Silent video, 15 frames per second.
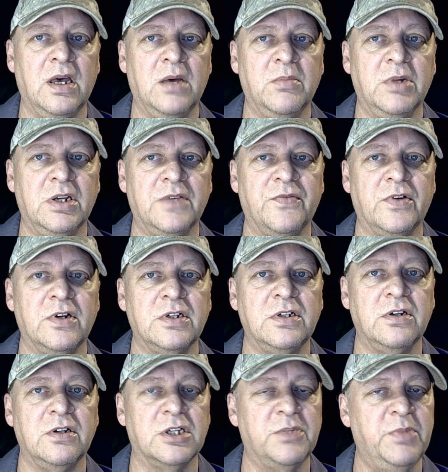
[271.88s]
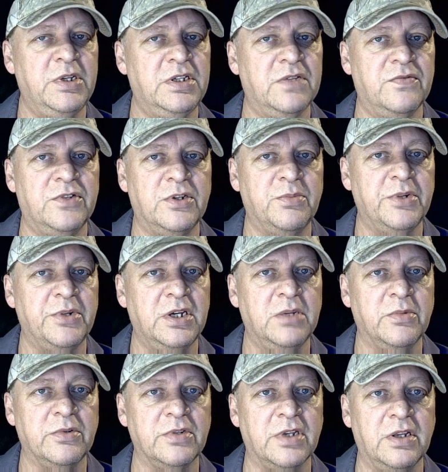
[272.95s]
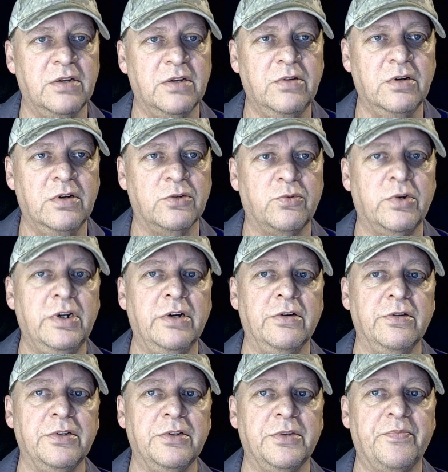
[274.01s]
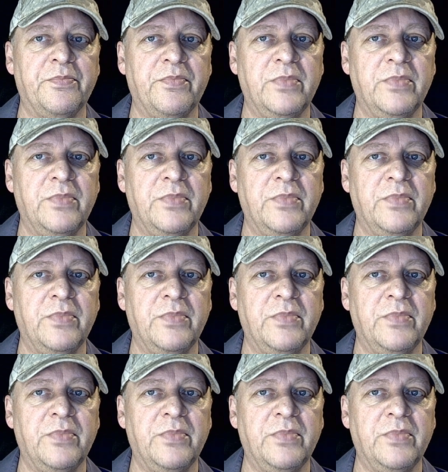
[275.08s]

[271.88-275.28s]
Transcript: But as far as their expensive jumper cables and who knows what else,